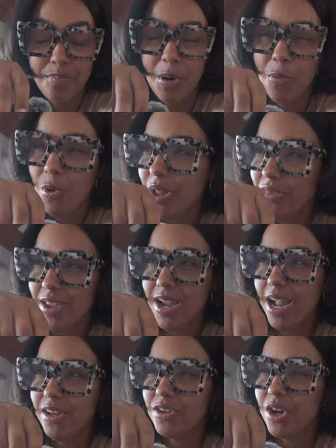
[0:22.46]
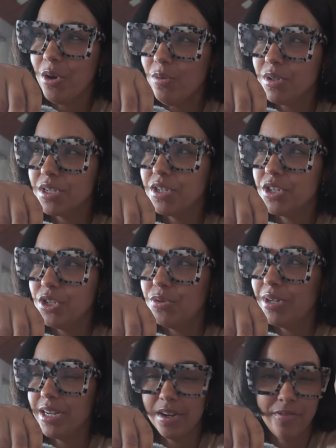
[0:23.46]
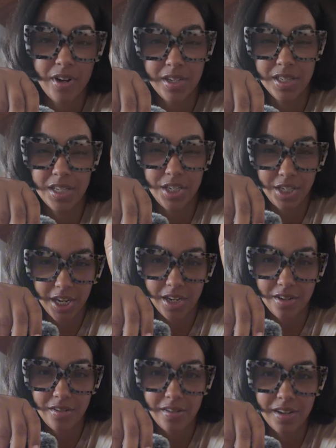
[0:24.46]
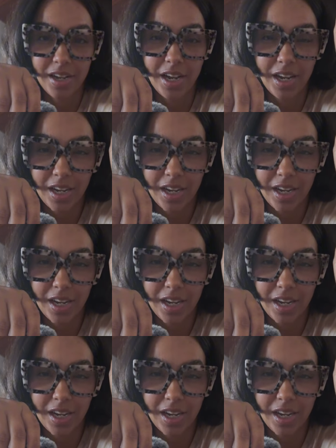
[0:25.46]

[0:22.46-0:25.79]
But one thing I don't do enough on this channel